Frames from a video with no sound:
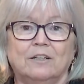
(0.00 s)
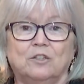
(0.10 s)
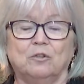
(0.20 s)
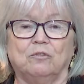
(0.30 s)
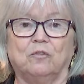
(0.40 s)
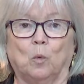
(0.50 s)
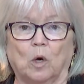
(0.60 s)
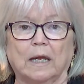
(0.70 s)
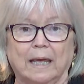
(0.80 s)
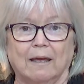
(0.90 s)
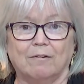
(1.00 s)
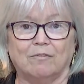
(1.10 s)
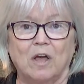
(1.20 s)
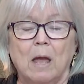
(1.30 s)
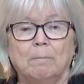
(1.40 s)
to
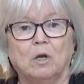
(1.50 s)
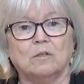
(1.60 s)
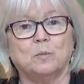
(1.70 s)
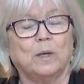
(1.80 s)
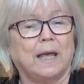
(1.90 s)
forgive, because we